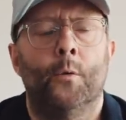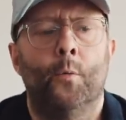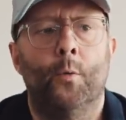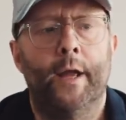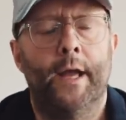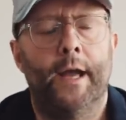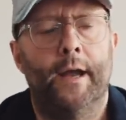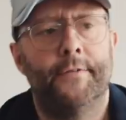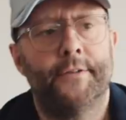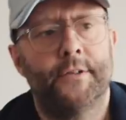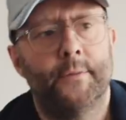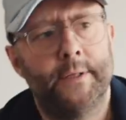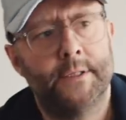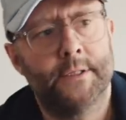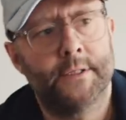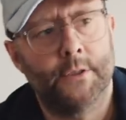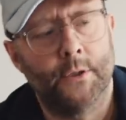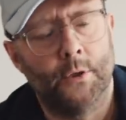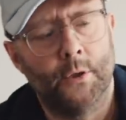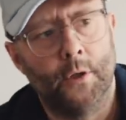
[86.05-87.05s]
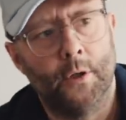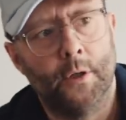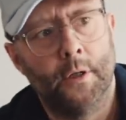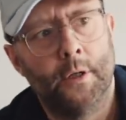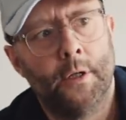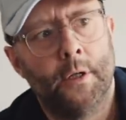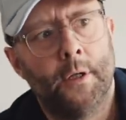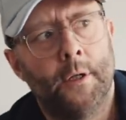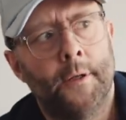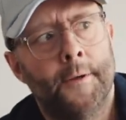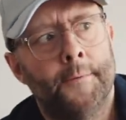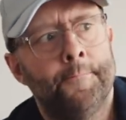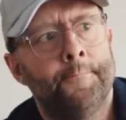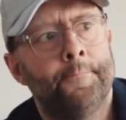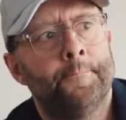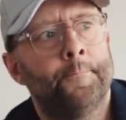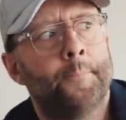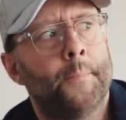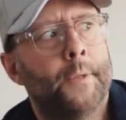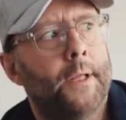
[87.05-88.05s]
we have to install
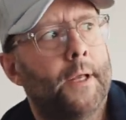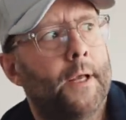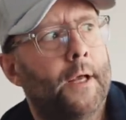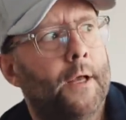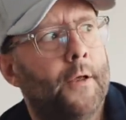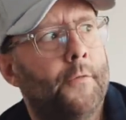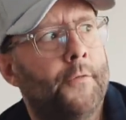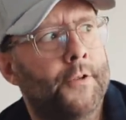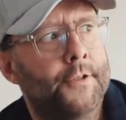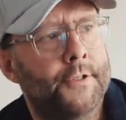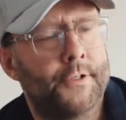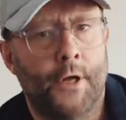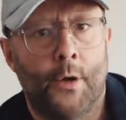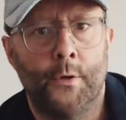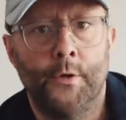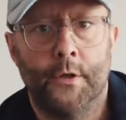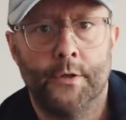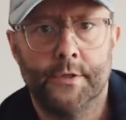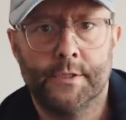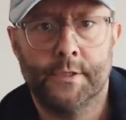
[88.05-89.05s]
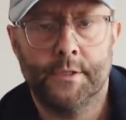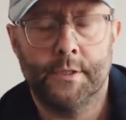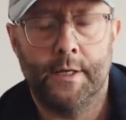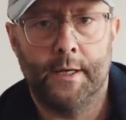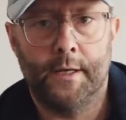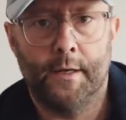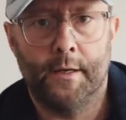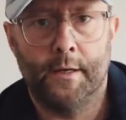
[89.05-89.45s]
the Sonos